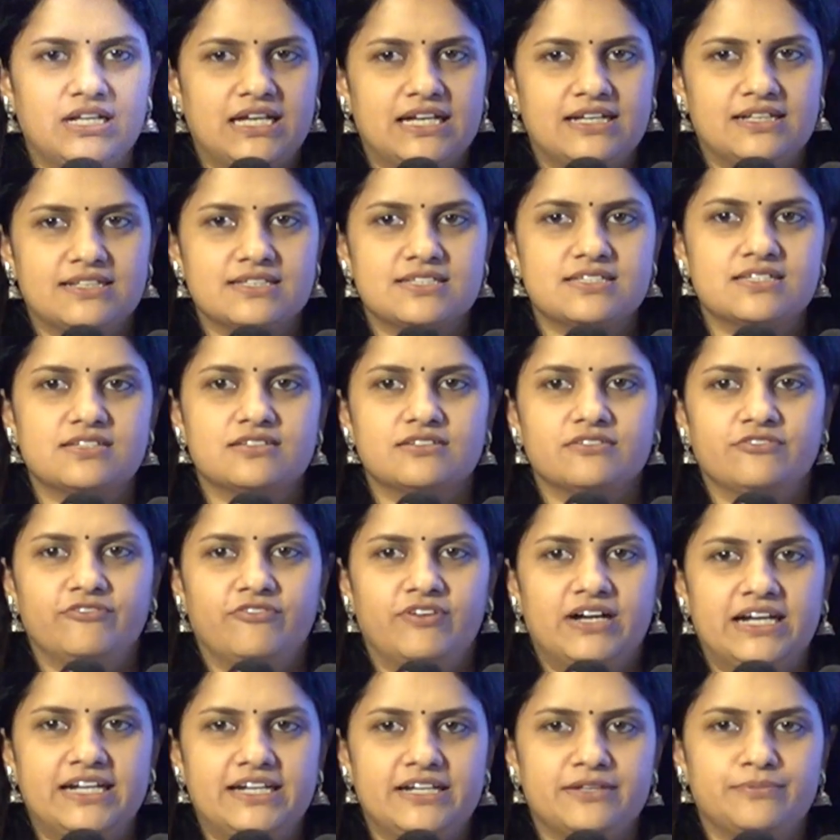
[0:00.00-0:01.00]
as
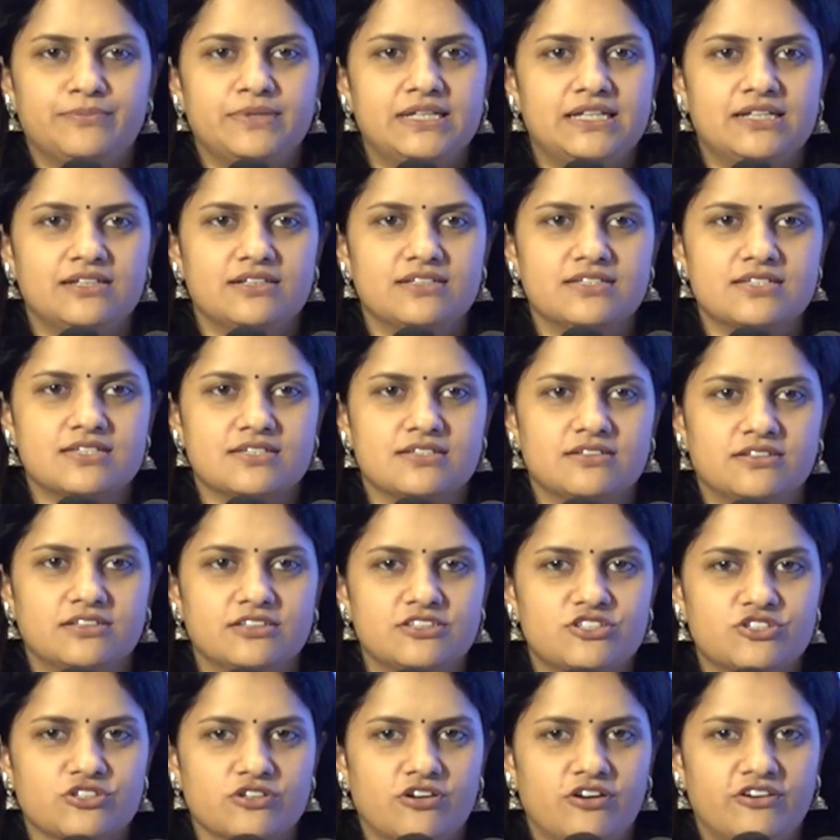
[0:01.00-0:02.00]
vitamin in
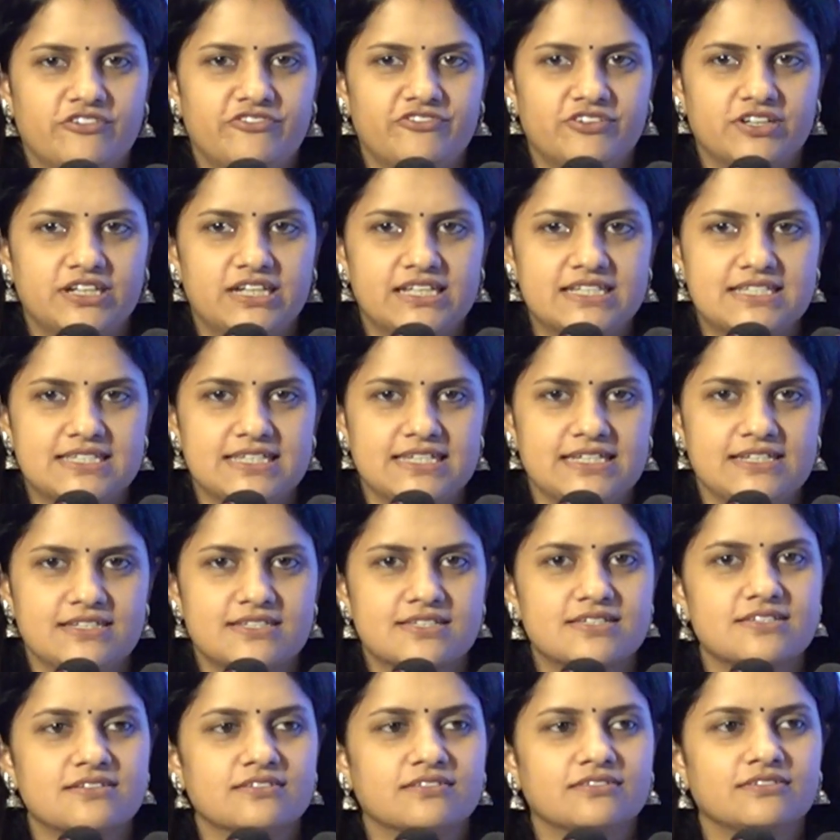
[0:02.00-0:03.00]
search of a
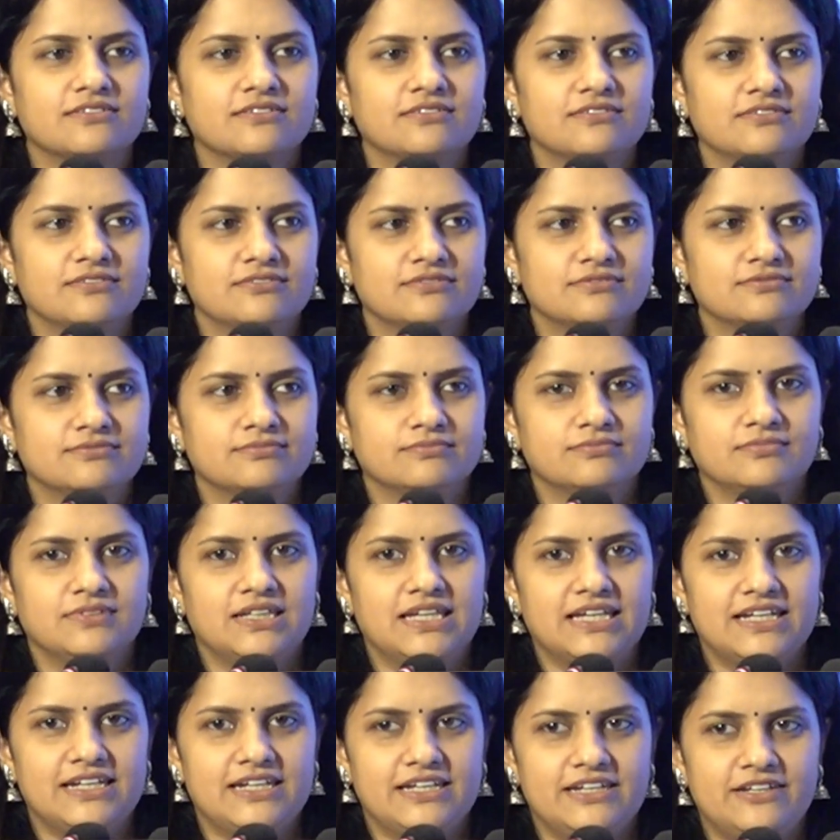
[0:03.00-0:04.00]
disease?
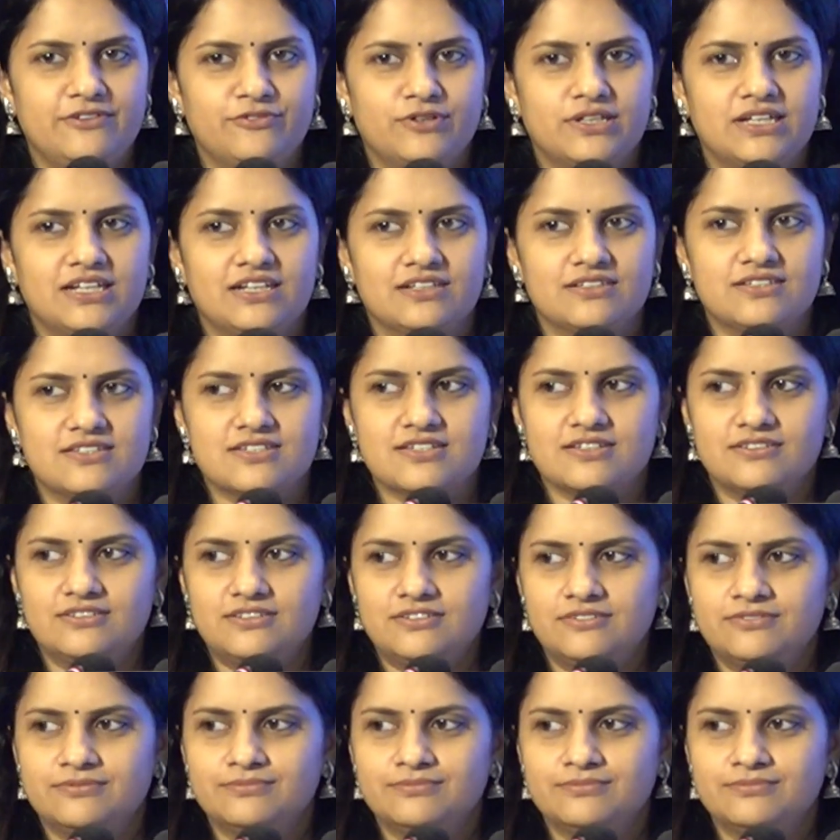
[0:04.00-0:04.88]
Can anyone answer?